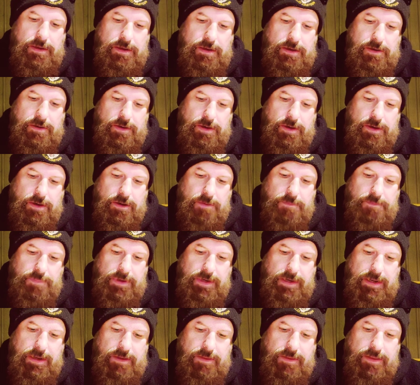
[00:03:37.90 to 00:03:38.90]
Alright, got a
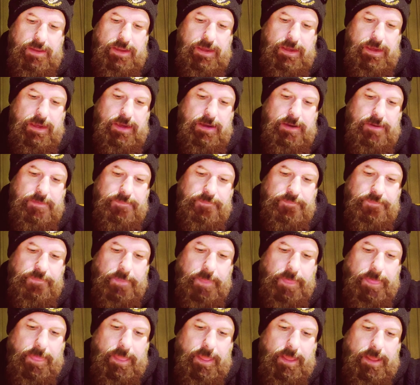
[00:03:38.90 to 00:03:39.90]
bit out there.
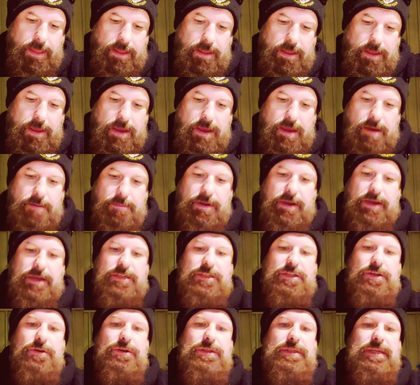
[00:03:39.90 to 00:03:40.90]
But you can
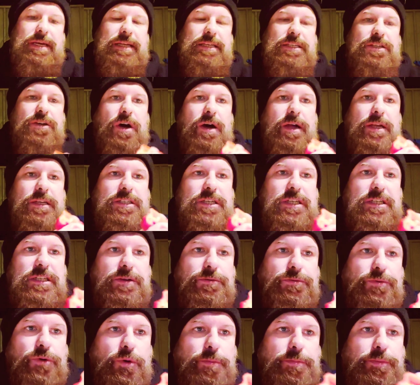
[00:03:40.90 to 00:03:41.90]
still see inside, it's just
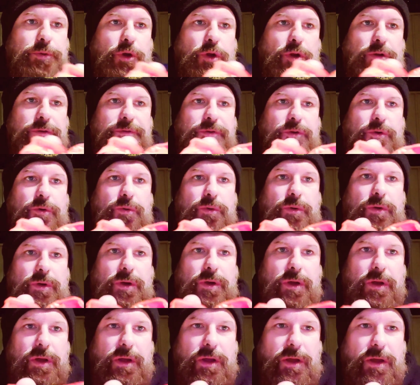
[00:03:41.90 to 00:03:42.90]
a real beautiful
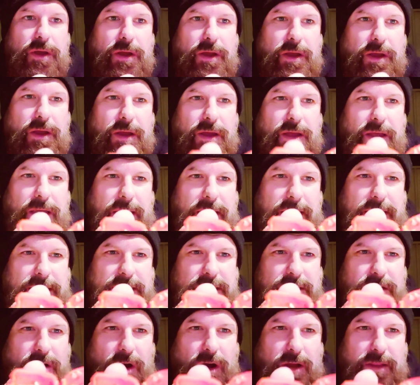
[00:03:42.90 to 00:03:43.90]

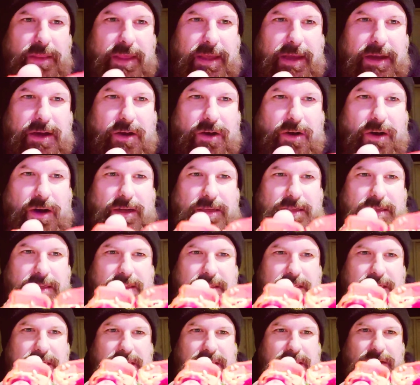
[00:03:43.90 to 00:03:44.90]
inside there, guys.
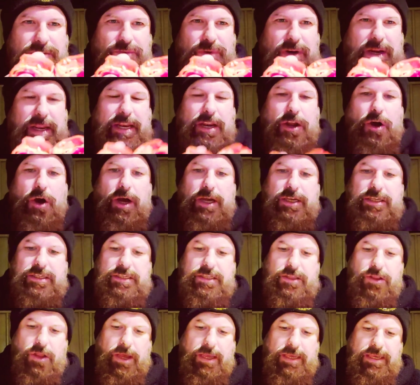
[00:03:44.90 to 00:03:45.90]
It's just a really
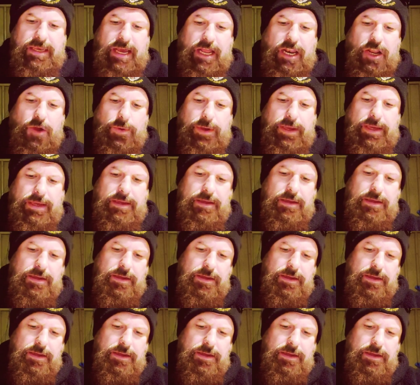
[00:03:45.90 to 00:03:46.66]
nice, like yellowy,